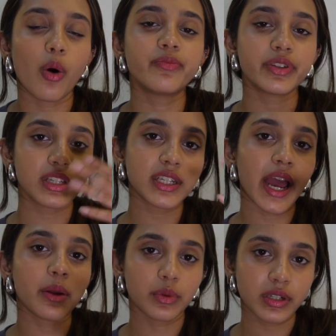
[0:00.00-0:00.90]
obviously
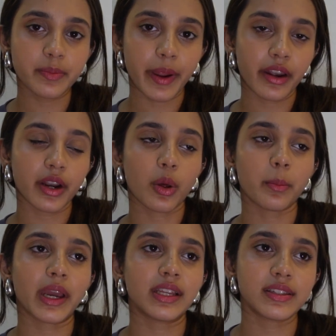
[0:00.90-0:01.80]
I would spend it
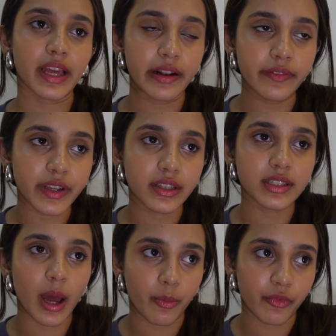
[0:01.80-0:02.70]
on myself in
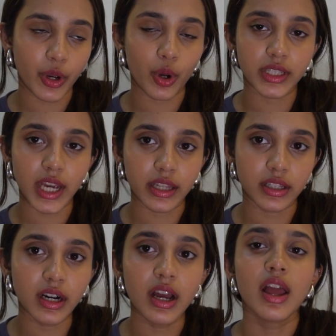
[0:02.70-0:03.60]
some way or the
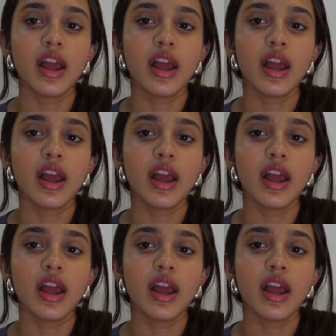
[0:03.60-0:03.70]
other.